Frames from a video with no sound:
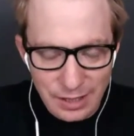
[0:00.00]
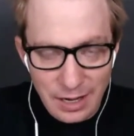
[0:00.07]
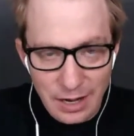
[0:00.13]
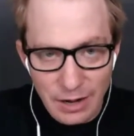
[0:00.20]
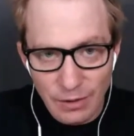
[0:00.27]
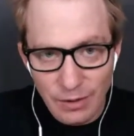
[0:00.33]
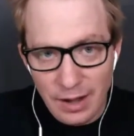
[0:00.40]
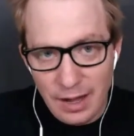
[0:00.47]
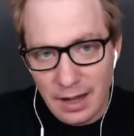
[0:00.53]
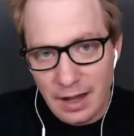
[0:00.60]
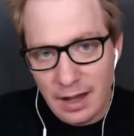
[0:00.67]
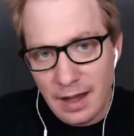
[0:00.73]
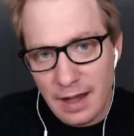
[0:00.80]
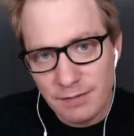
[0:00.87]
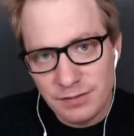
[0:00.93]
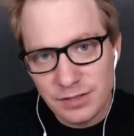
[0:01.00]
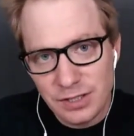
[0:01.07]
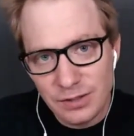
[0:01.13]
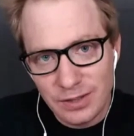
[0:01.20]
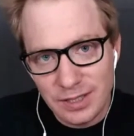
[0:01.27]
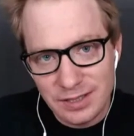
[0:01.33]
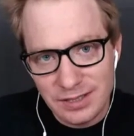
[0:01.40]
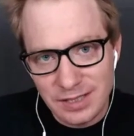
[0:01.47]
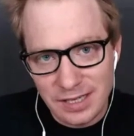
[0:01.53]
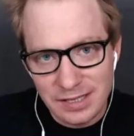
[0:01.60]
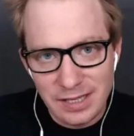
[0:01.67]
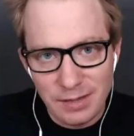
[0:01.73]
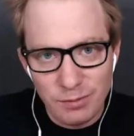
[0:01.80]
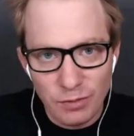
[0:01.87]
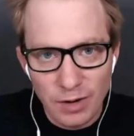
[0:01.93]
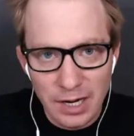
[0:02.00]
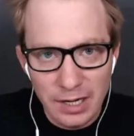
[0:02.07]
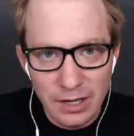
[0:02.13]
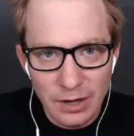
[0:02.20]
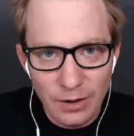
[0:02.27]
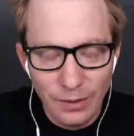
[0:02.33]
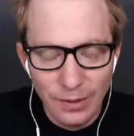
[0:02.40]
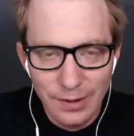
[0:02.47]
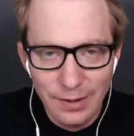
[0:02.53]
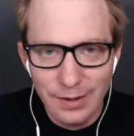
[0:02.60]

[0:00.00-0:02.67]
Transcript: Now I, I have Sirius XM radio.